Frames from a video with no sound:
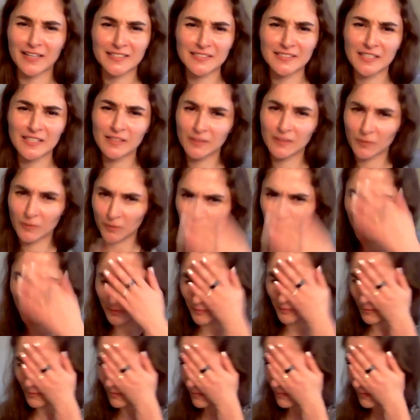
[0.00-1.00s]
Excel, oh
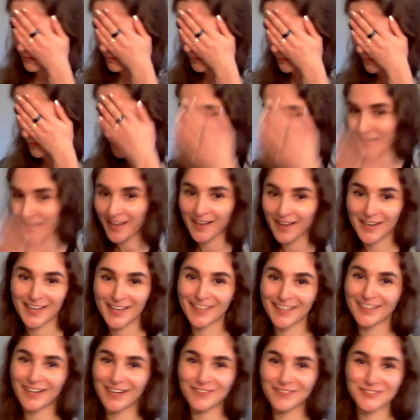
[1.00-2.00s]
no.
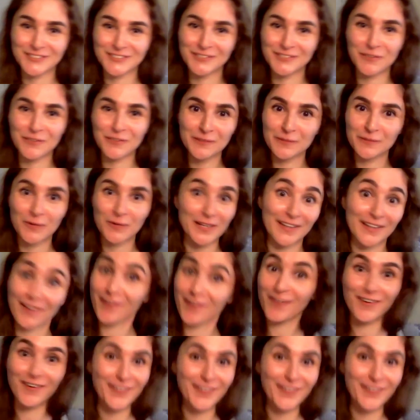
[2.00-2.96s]
And I was the only one, oh,